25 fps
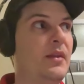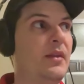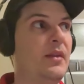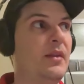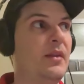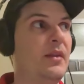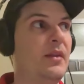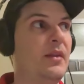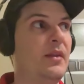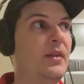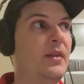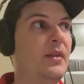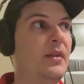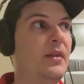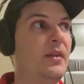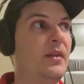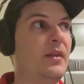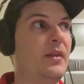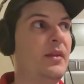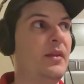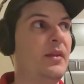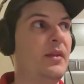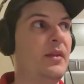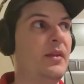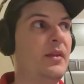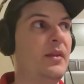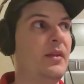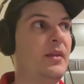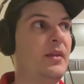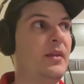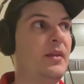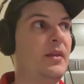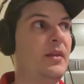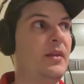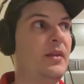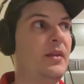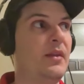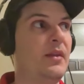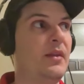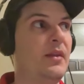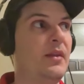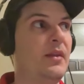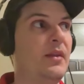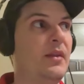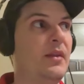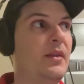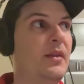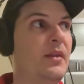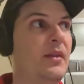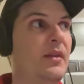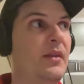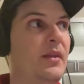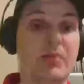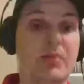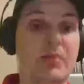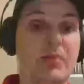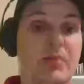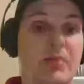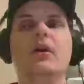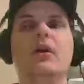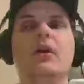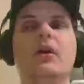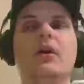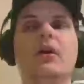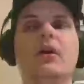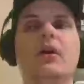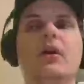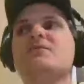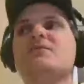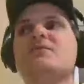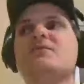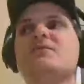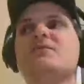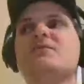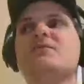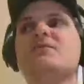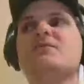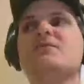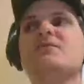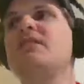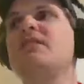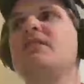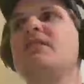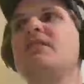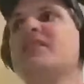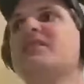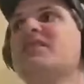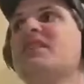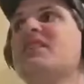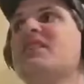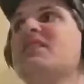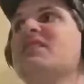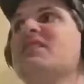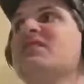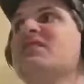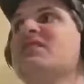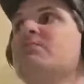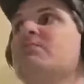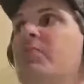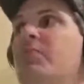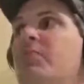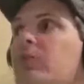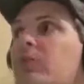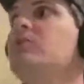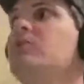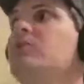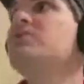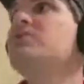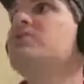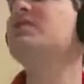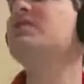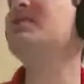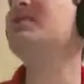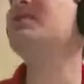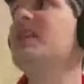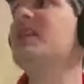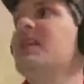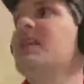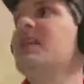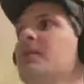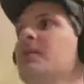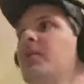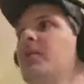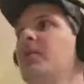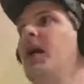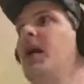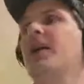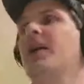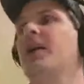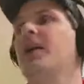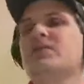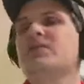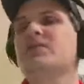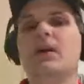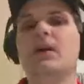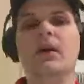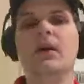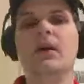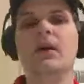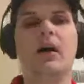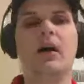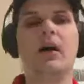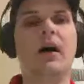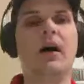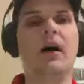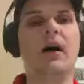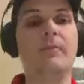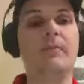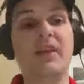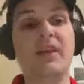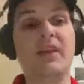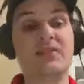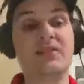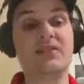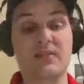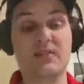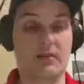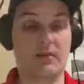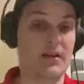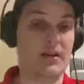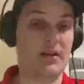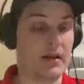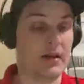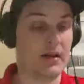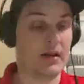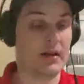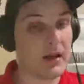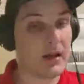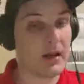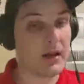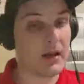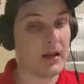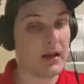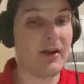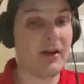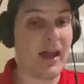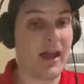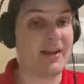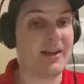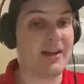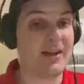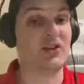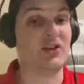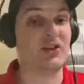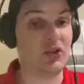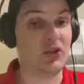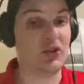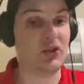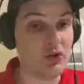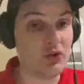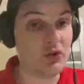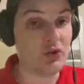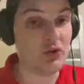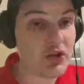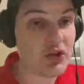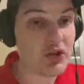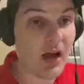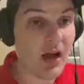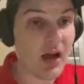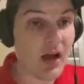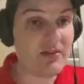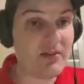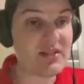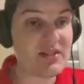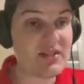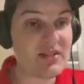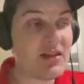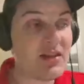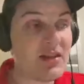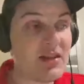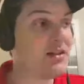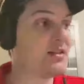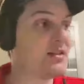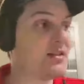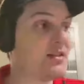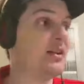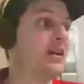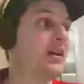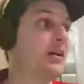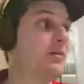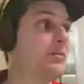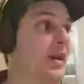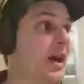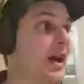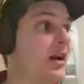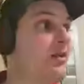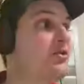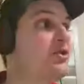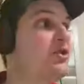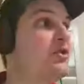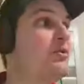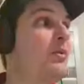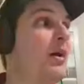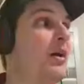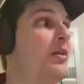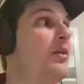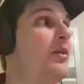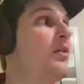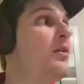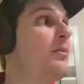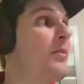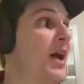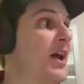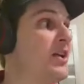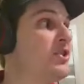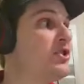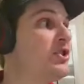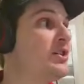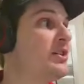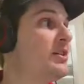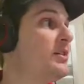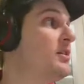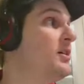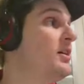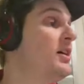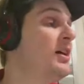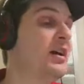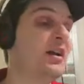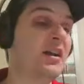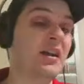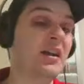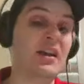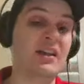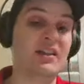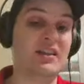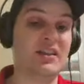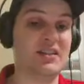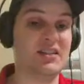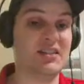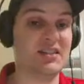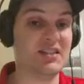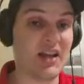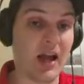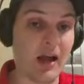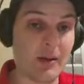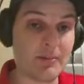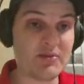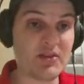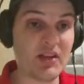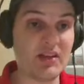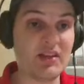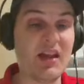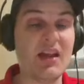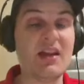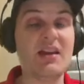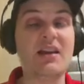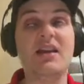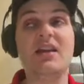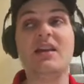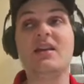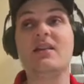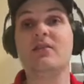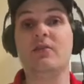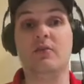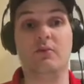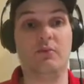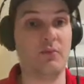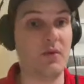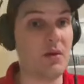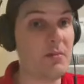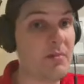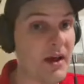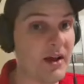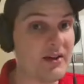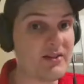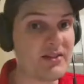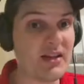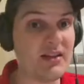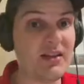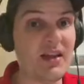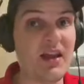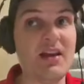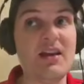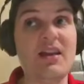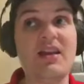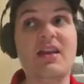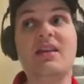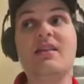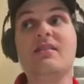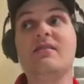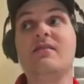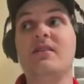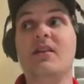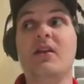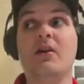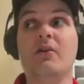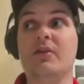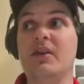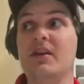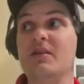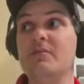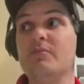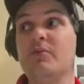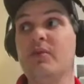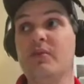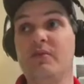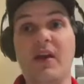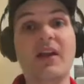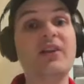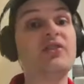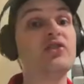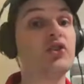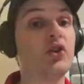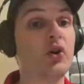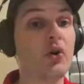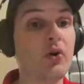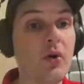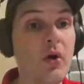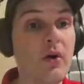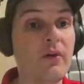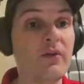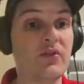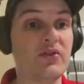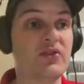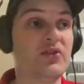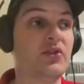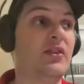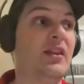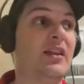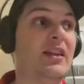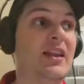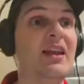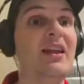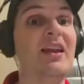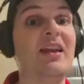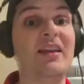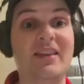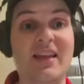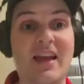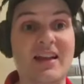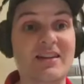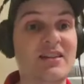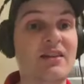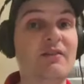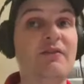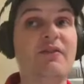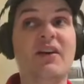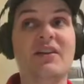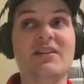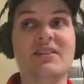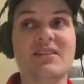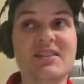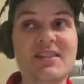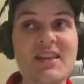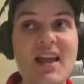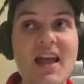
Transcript: Magic's defense is going to be playoff ready. I, I have no doubt that this Magic defense is built to succeed in the playoffs. Um, it's it's going to come down to execution, obviously. It's going to come down to whether the Magic can get the stops that they need, the rebounds that they need, you know, can prevent turnover so they can get that defense set.